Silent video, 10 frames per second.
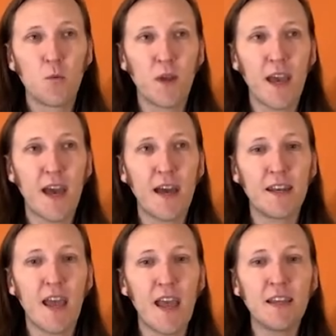We
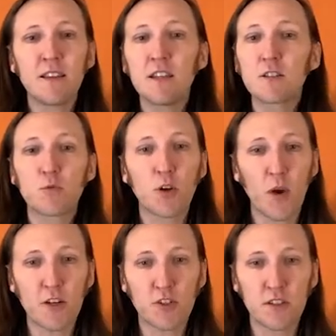had endless
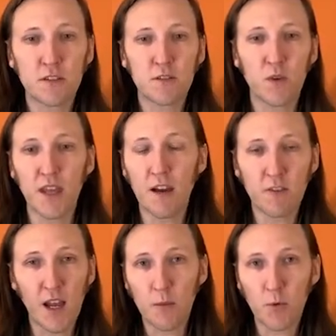regressions with
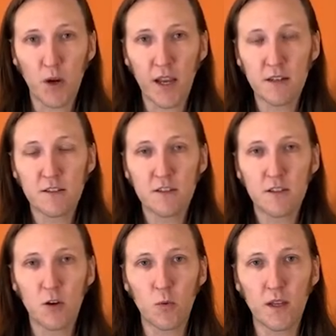every upgrade.
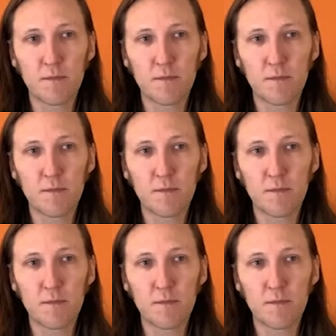So